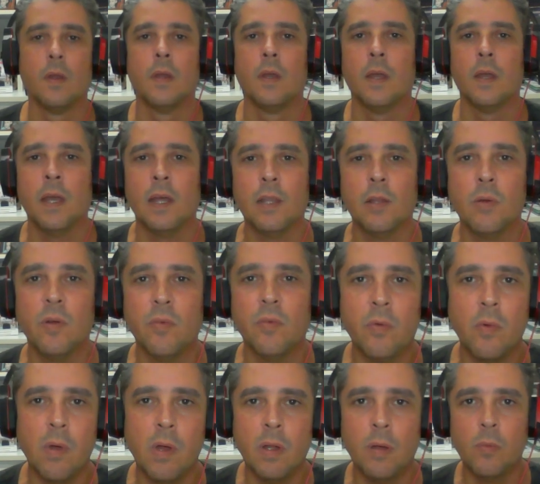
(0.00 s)
Hello
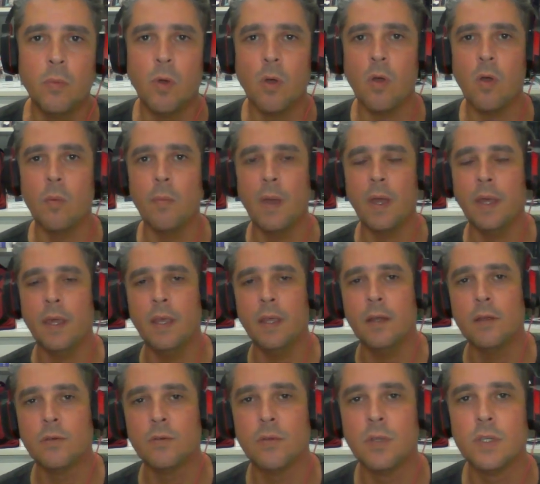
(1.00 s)
everyone, welcome back
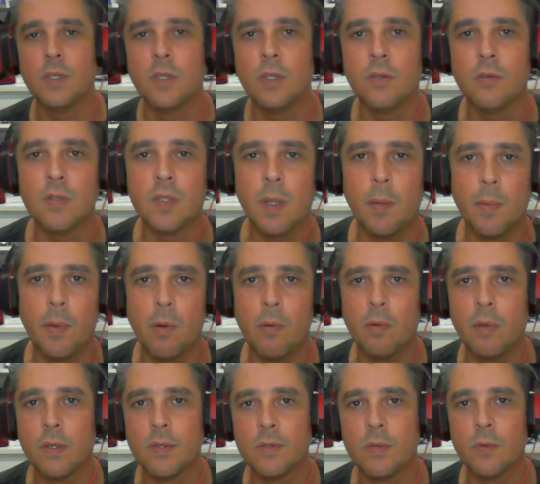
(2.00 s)
here to the channel Tapa
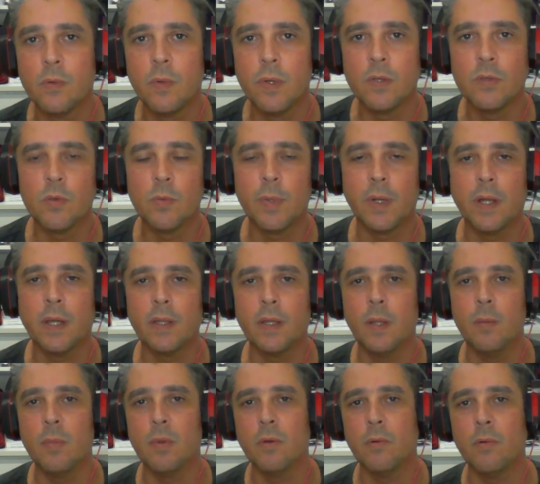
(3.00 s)
Olho Azul and Super
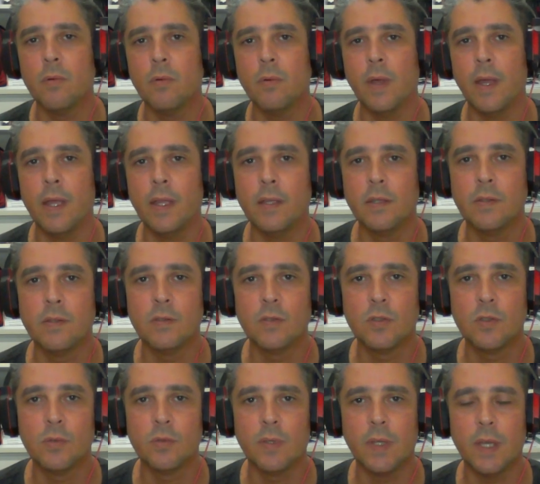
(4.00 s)
Acadêmico, and
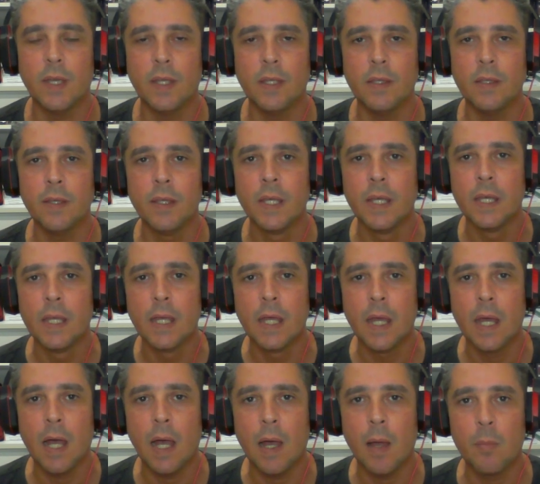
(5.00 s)
today
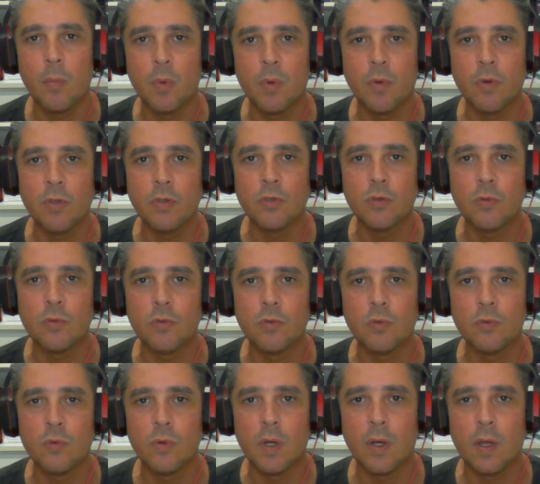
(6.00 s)
I'm going to
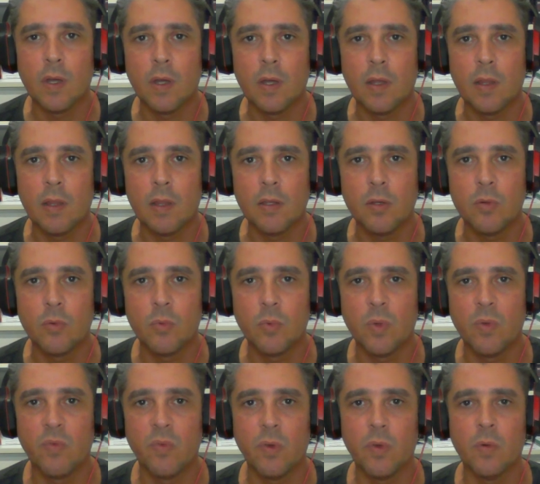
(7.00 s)
do a little
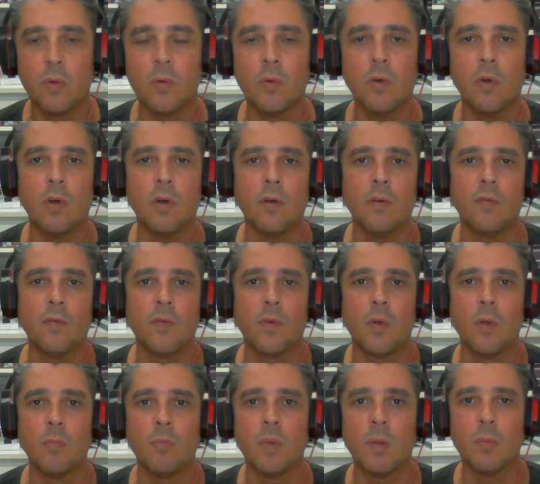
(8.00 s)
review
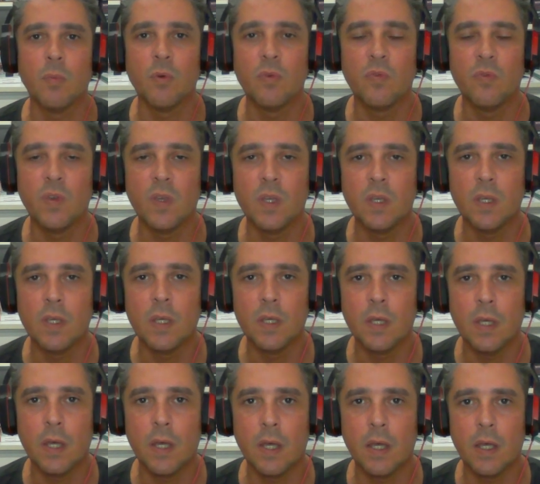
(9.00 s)
from the movie
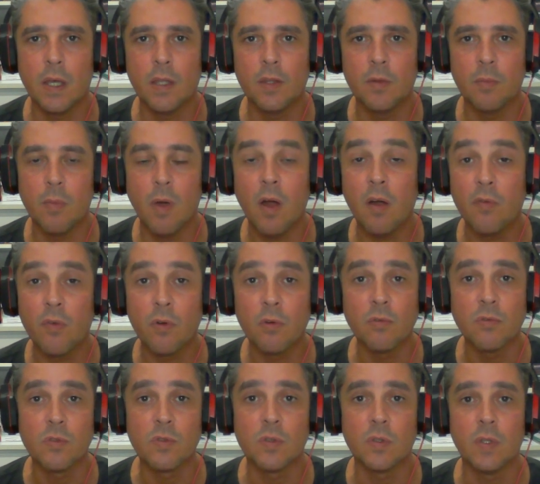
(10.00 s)
The
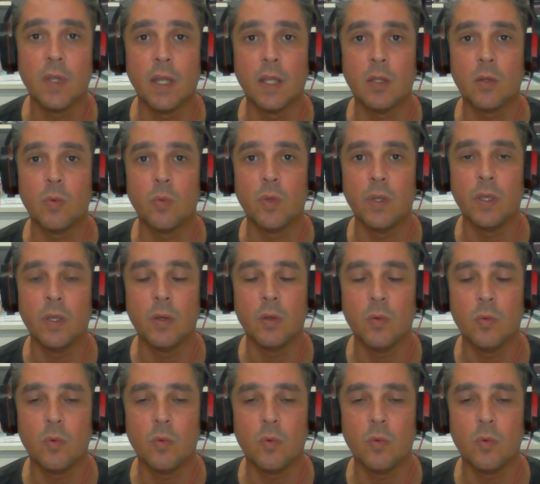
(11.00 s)
Marvels that we